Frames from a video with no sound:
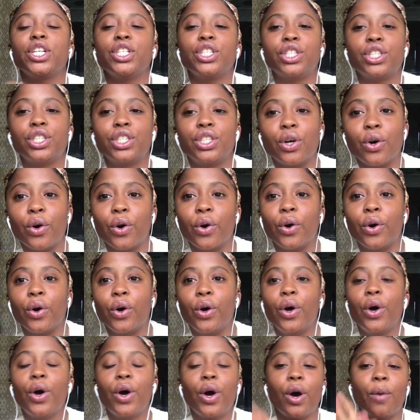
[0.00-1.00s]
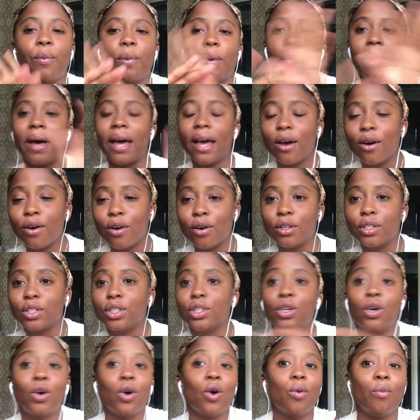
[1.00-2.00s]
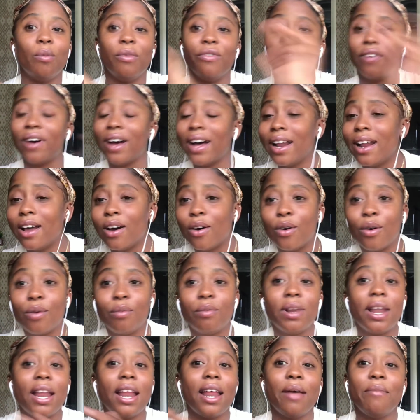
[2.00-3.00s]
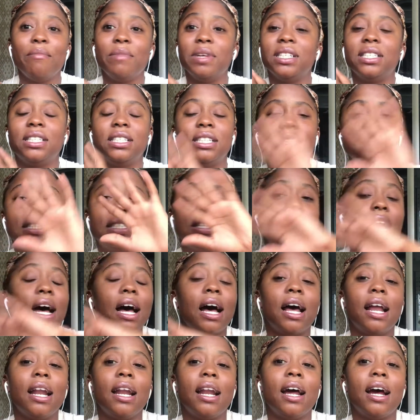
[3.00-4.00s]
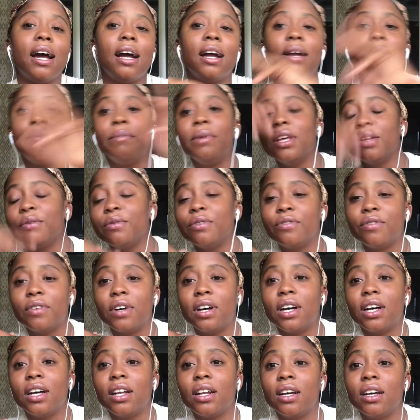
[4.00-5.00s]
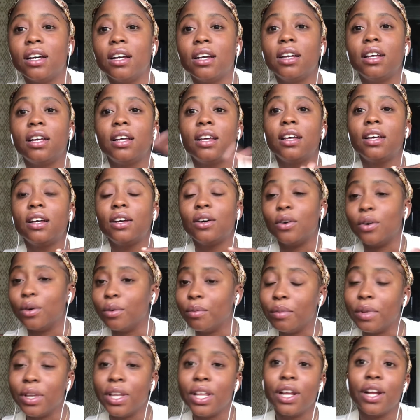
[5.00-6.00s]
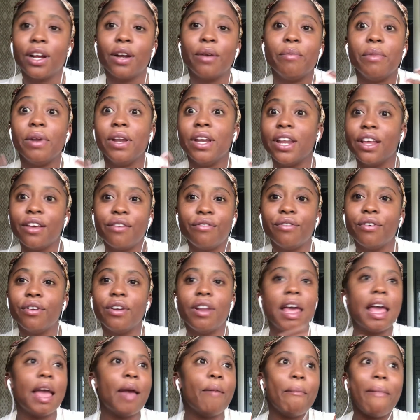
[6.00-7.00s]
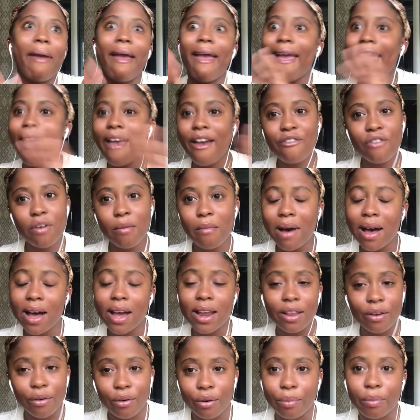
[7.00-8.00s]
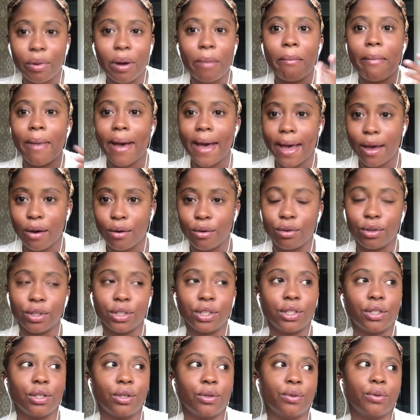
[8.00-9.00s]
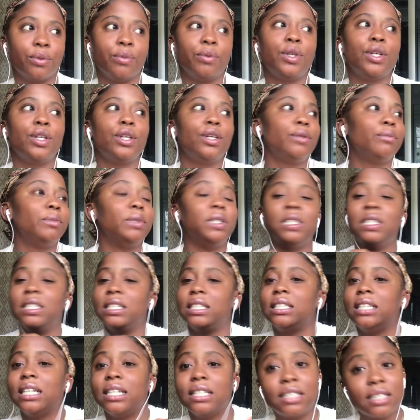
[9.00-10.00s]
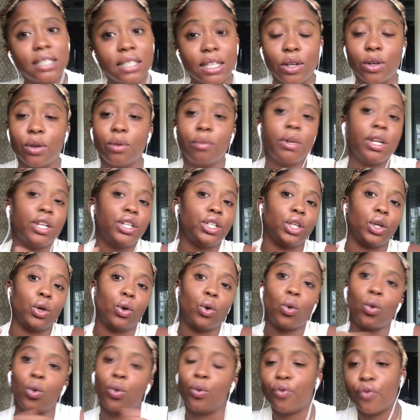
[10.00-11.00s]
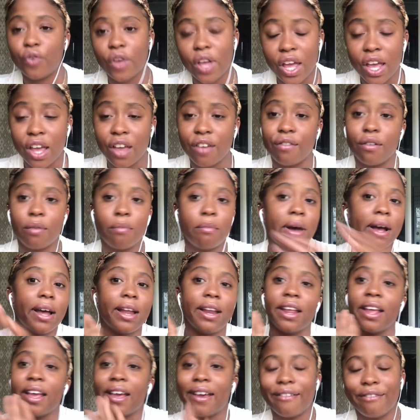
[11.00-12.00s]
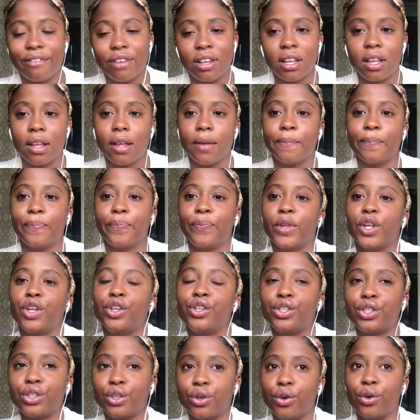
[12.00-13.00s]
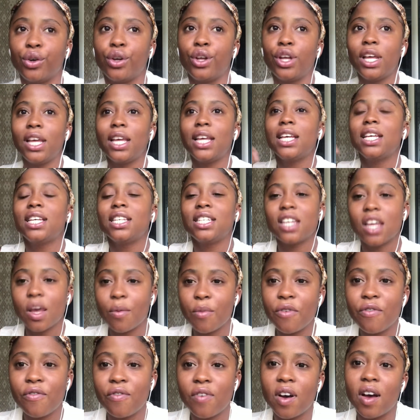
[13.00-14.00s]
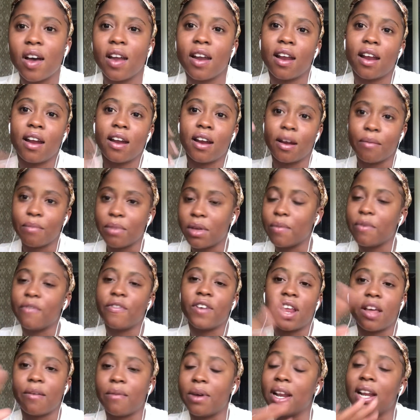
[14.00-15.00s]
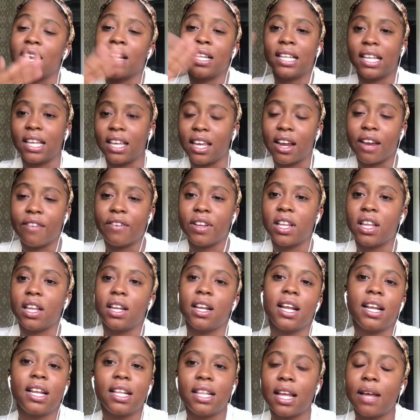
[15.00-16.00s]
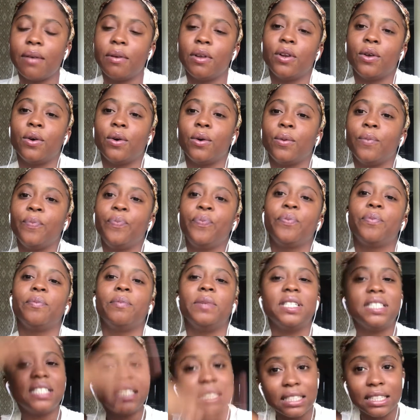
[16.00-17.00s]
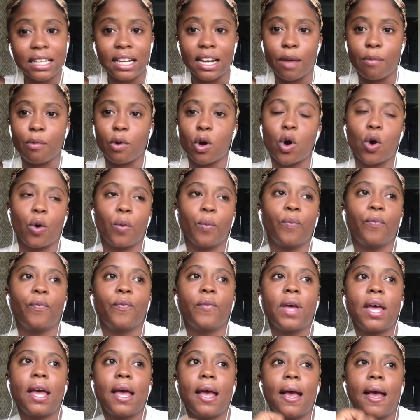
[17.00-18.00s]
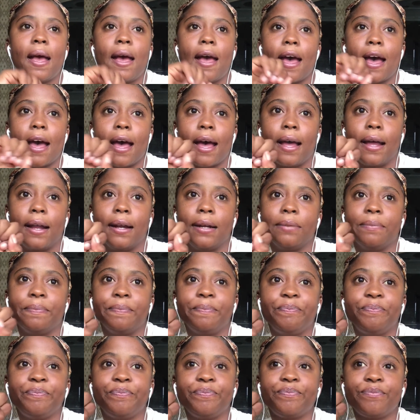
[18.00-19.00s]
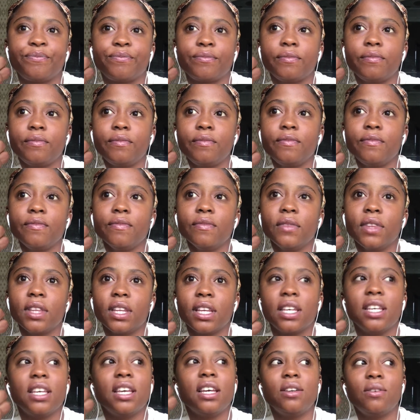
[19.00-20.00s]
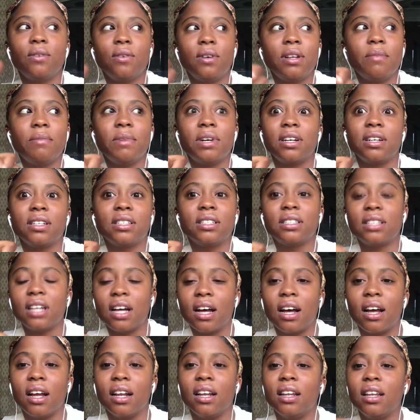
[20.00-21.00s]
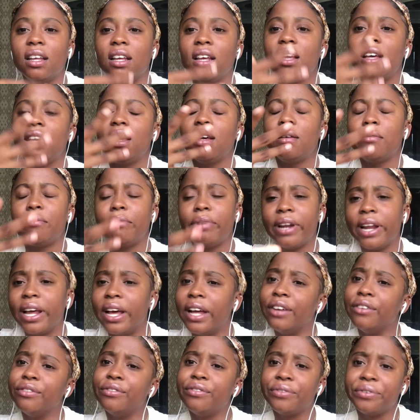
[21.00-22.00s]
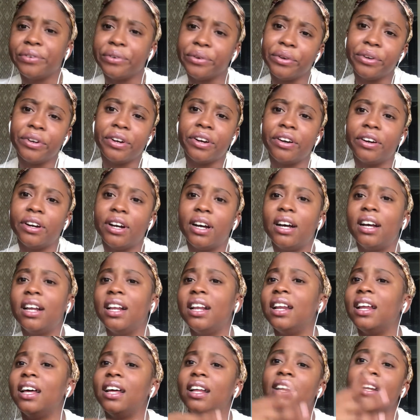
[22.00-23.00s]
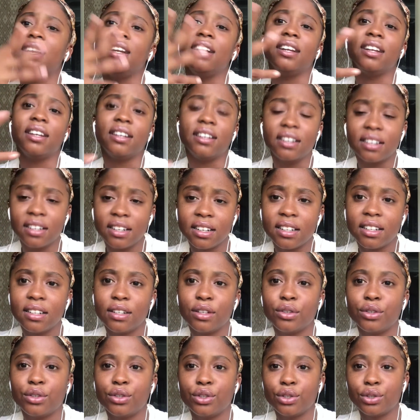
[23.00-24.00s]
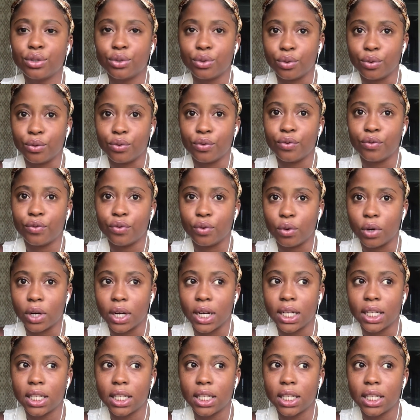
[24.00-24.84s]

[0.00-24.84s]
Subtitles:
So up at my house now, my father up there, my sister and her baby father up there, my nephew them, everybody up at my house now. My sister still up there, she cook for everybody, everything. So she and my father and her baby father, everybody take care of everything. That the time my sister them come and them gonna start plan funeral and so forth.